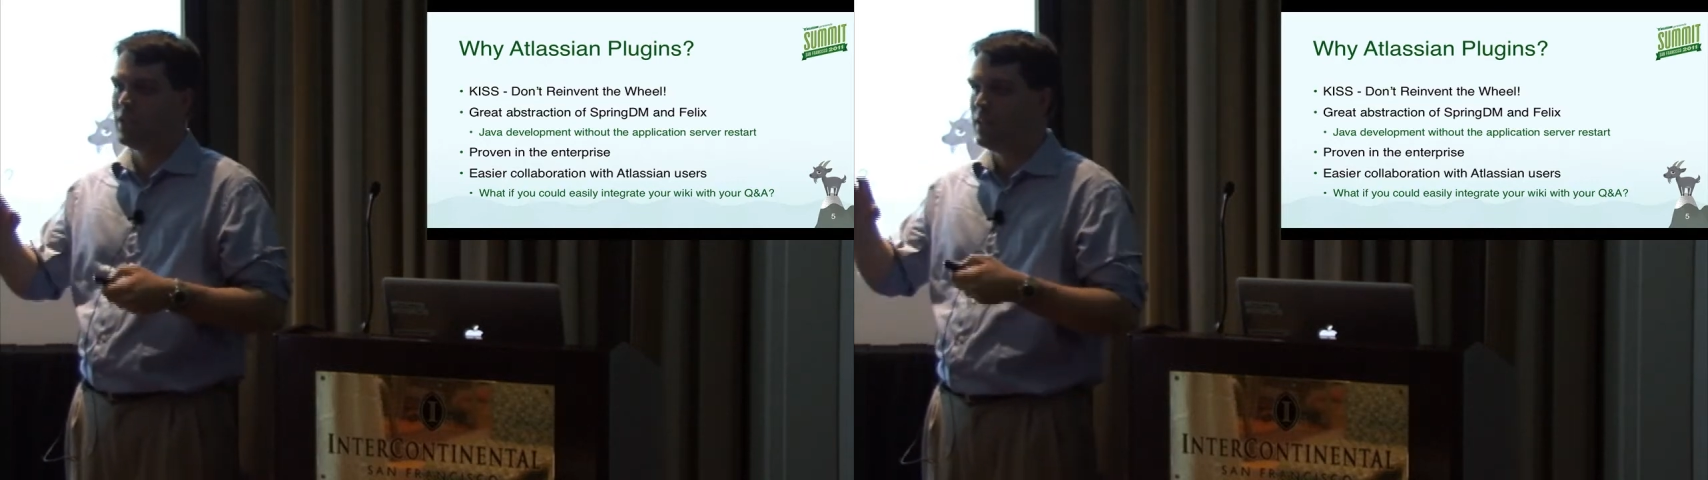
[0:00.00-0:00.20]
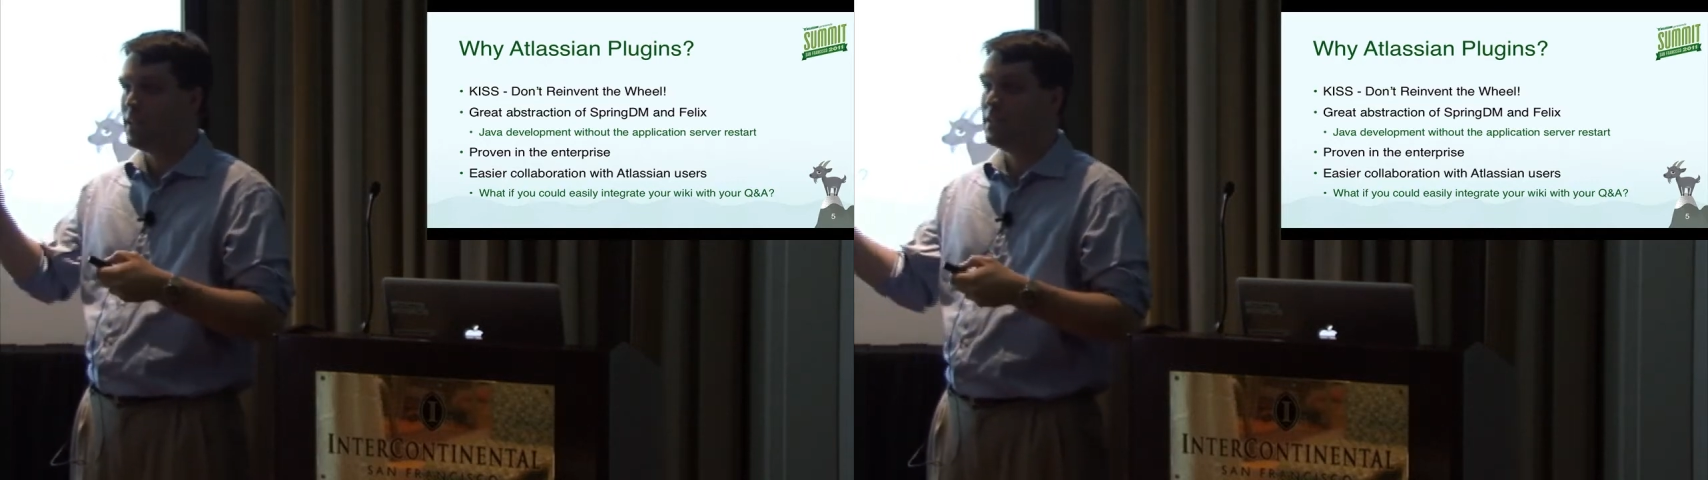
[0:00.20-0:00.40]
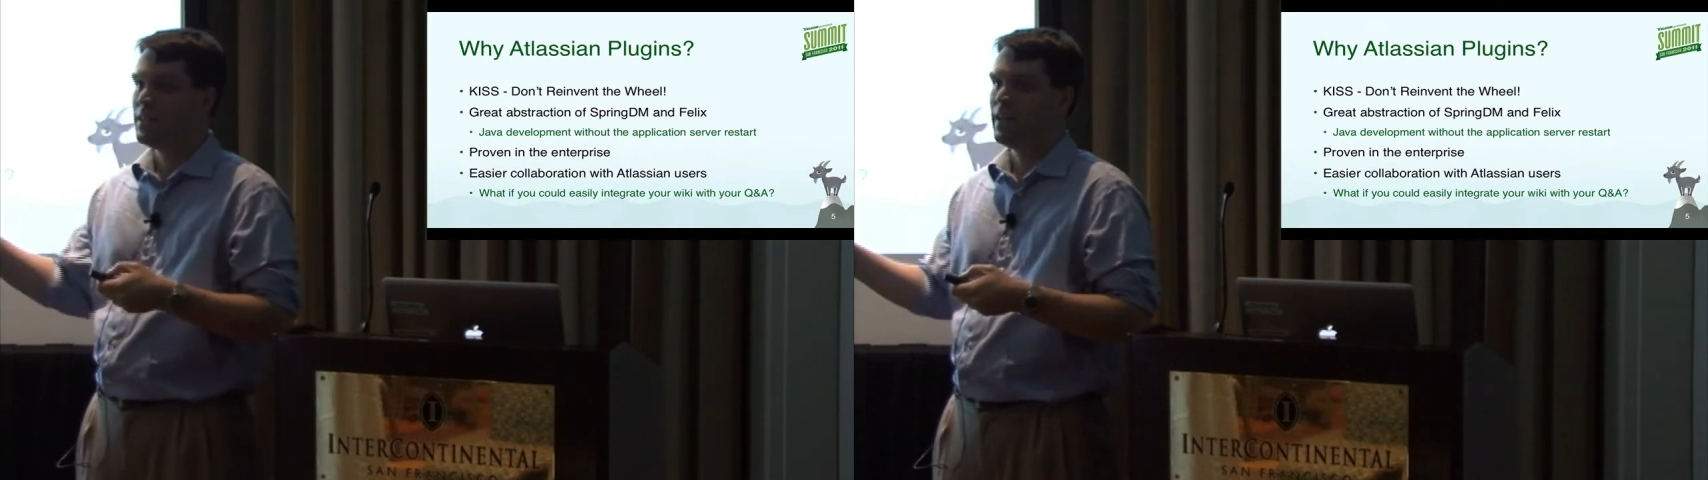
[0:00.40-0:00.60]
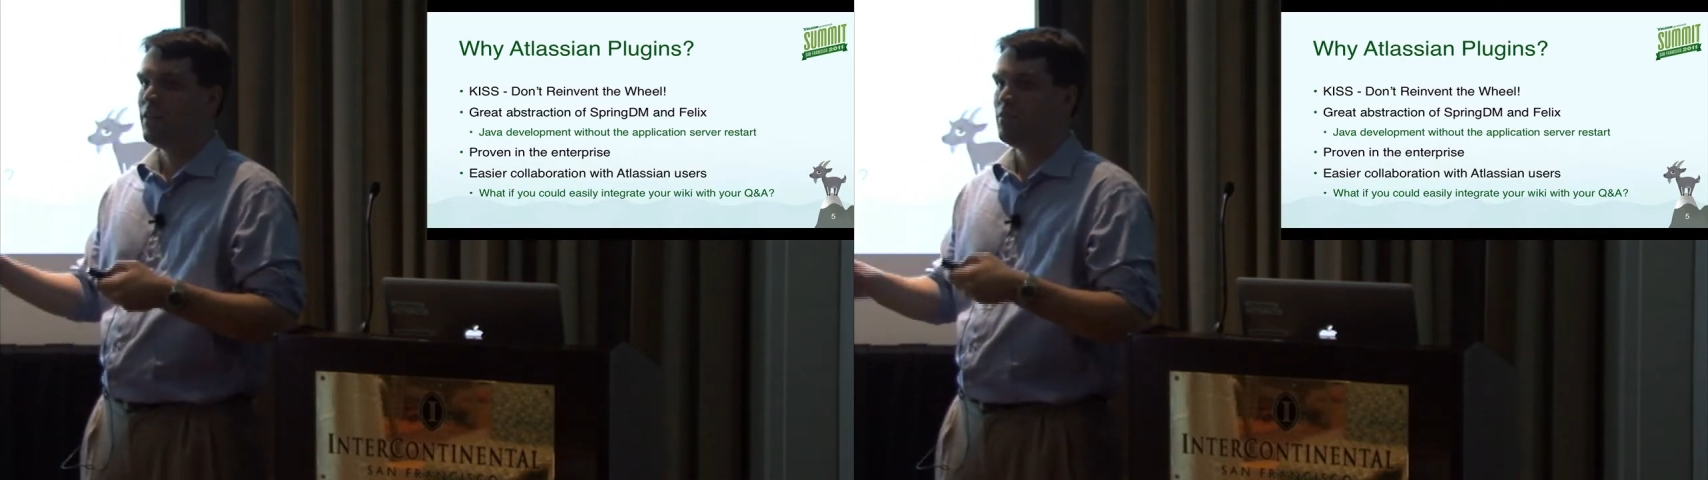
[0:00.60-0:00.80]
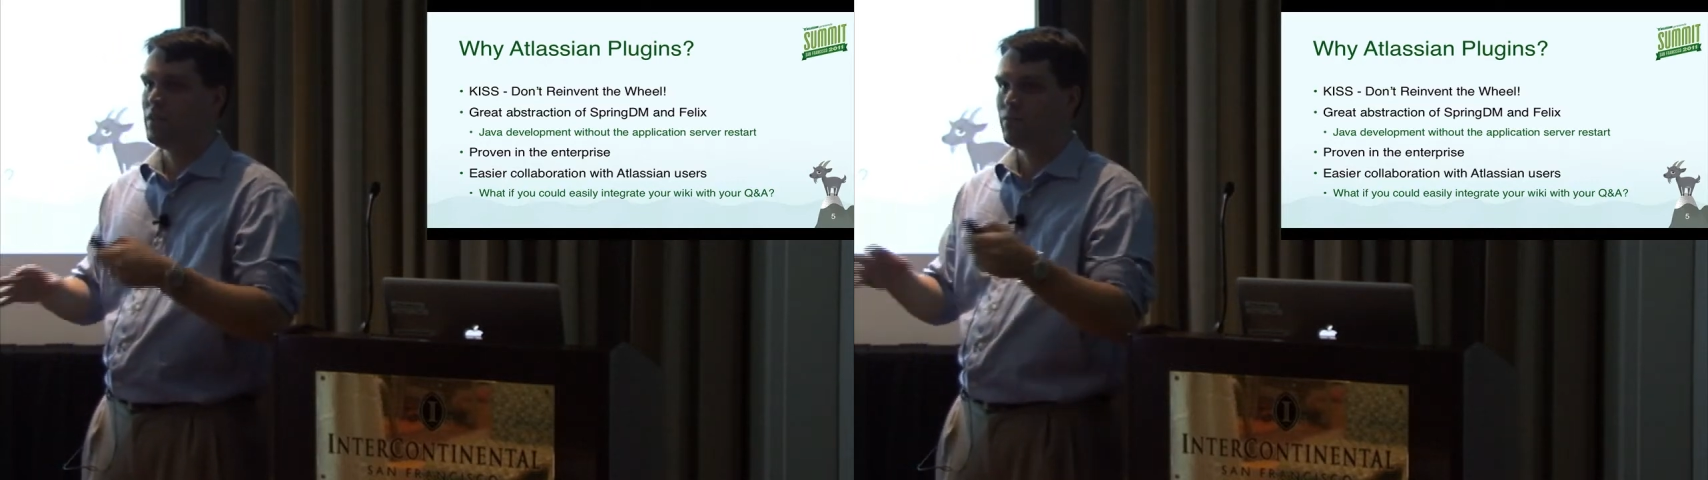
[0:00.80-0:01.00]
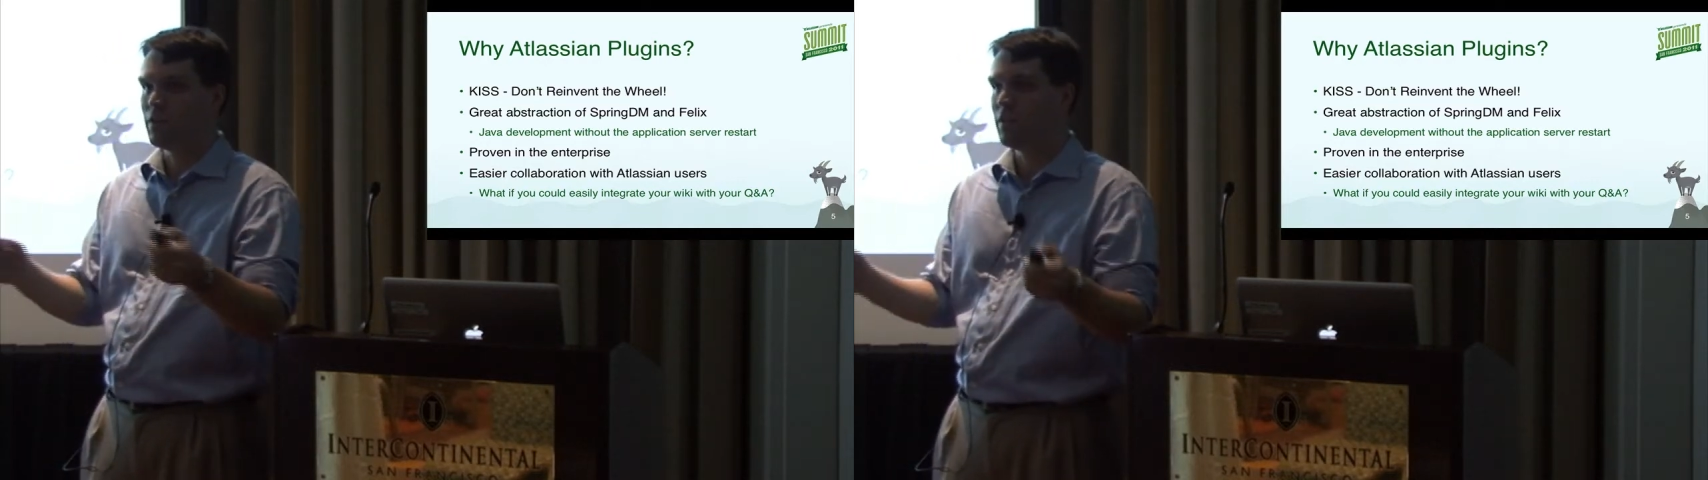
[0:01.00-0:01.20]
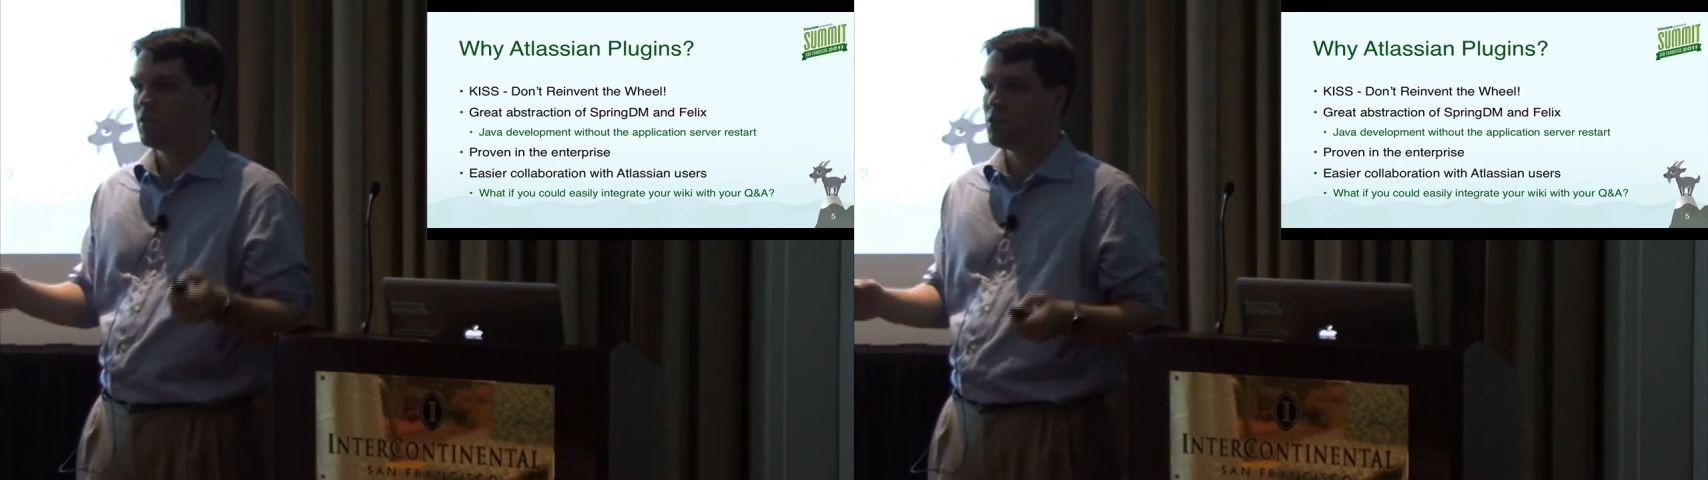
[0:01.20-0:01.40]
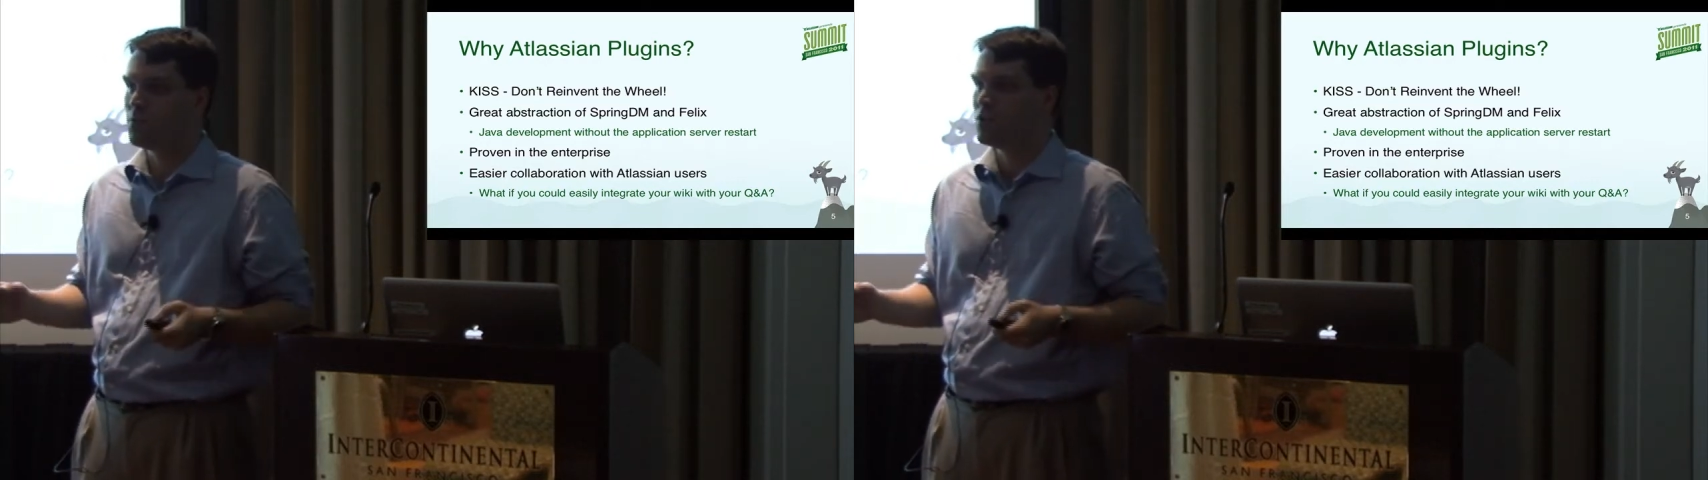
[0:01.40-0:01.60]
begin to have different
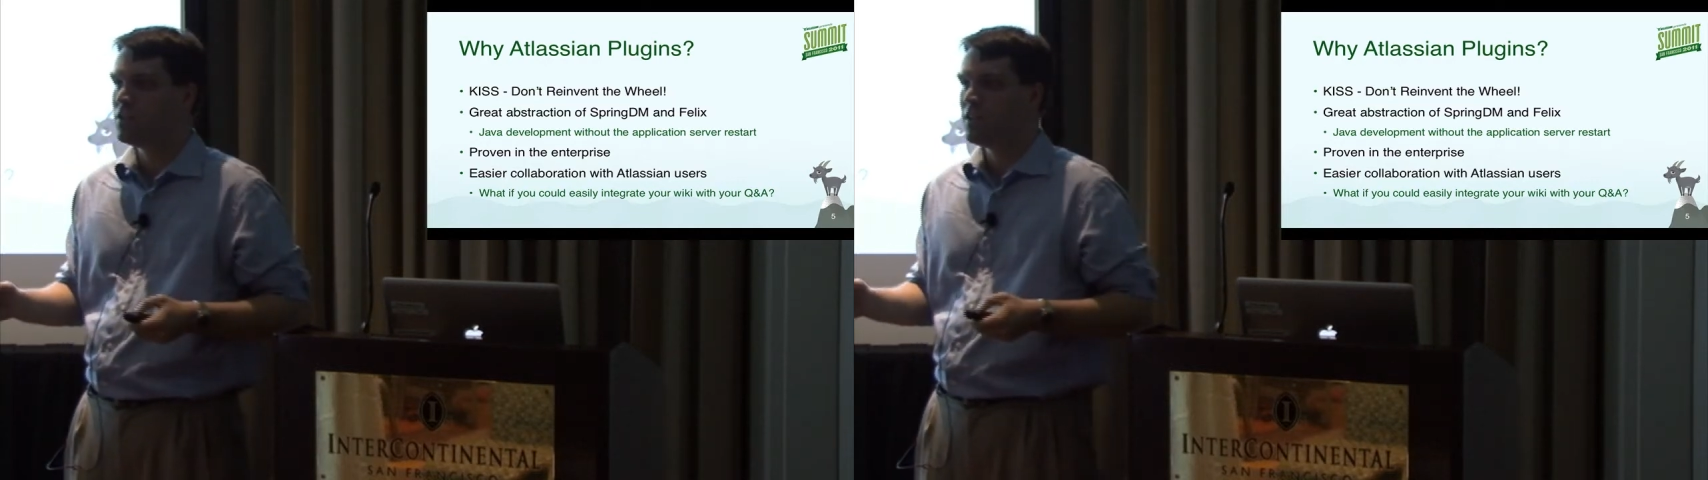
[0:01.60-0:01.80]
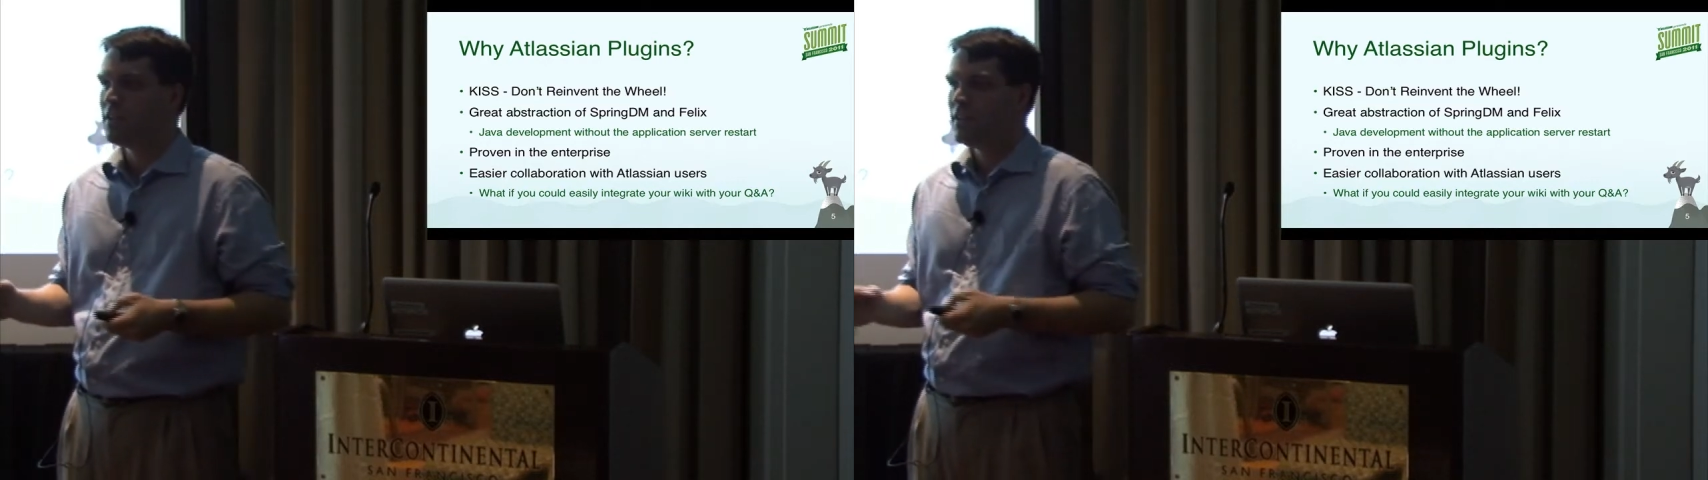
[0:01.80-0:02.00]
customers